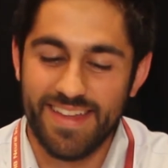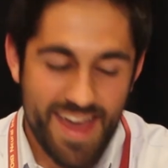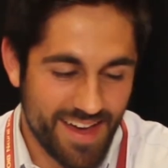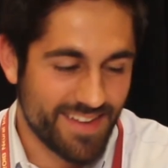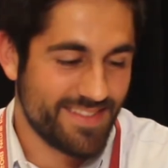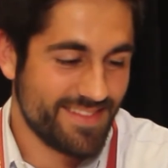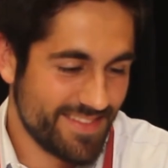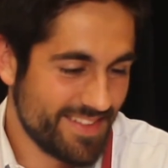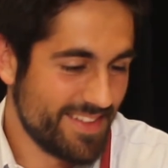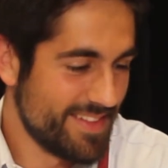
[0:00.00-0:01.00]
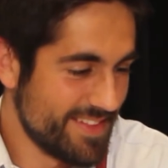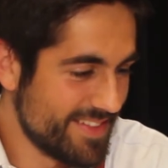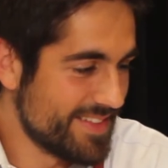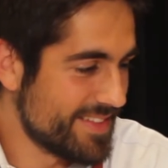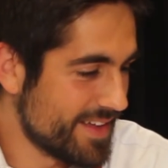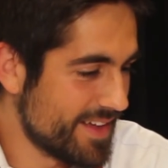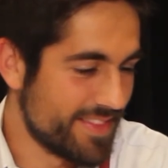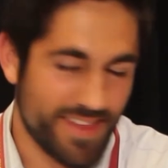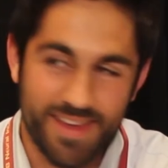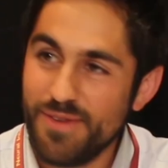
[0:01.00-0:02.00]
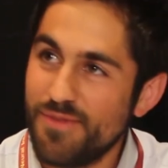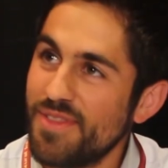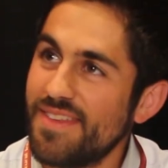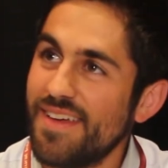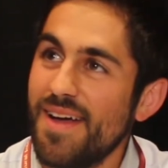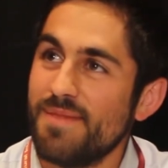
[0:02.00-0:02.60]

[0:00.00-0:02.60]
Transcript: yeah. Thank you for the time.